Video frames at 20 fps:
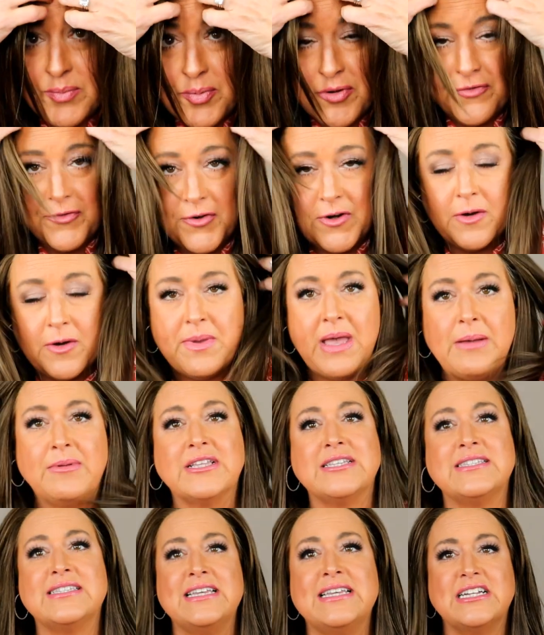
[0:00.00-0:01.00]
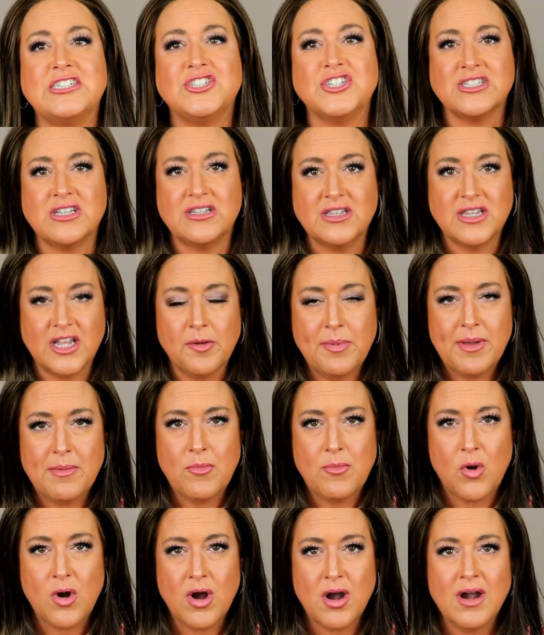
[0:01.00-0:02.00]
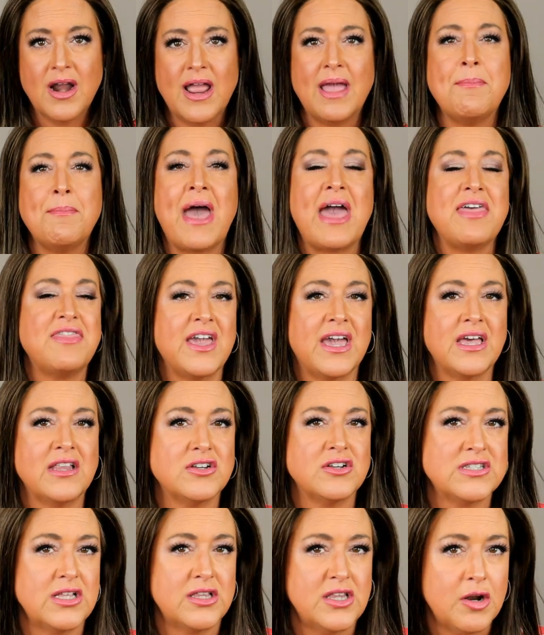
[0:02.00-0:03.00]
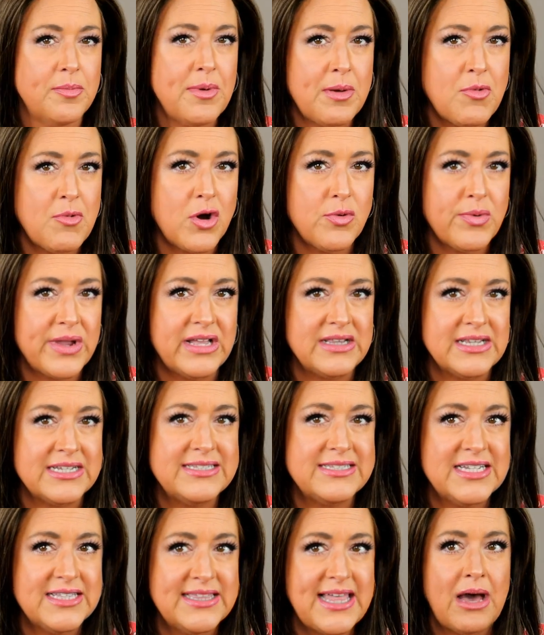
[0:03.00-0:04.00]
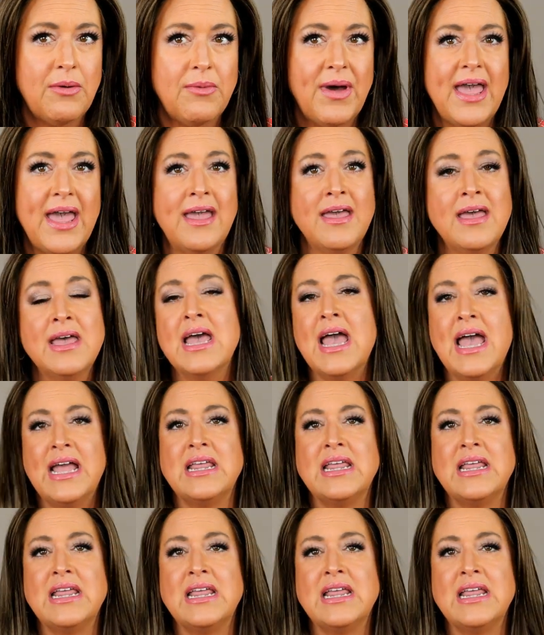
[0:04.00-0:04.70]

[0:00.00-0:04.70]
would prefer to be able to see it just a little bit more. I think it looks a little bit more realistic that way.